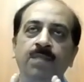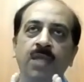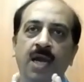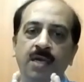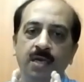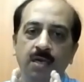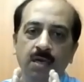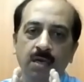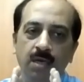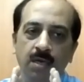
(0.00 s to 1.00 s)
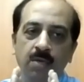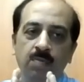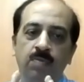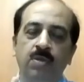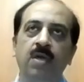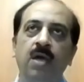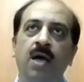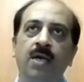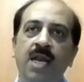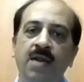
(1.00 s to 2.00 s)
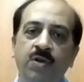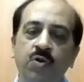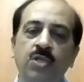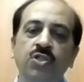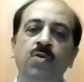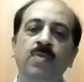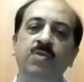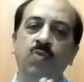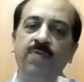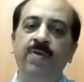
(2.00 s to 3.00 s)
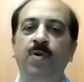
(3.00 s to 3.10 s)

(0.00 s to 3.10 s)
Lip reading: that deliver to consumers what we